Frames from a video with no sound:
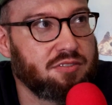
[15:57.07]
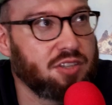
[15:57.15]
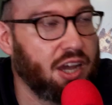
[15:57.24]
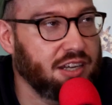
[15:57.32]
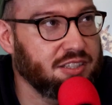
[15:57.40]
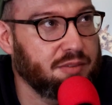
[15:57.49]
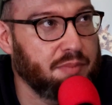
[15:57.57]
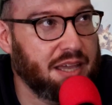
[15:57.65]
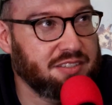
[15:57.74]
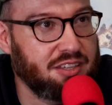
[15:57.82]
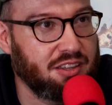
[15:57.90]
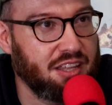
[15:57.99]
toxic
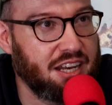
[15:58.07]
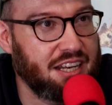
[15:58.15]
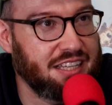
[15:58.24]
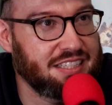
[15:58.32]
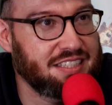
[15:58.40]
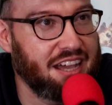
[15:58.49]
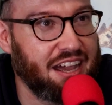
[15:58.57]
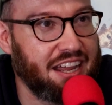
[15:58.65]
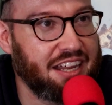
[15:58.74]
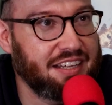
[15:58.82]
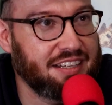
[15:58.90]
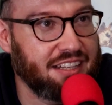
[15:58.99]
masculinity is
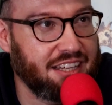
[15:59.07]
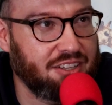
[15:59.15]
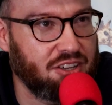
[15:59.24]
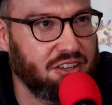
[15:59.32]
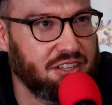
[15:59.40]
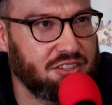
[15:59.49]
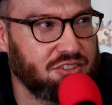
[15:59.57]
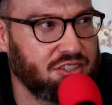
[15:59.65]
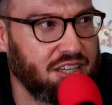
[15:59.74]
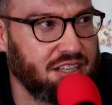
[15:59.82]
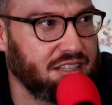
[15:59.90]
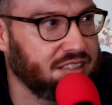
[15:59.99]
dying and, like, all this
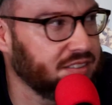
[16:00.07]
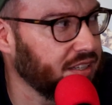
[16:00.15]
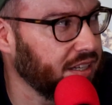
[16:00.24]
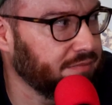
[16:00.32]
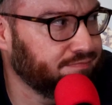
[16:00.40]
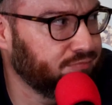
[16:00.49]
shit, and it's like,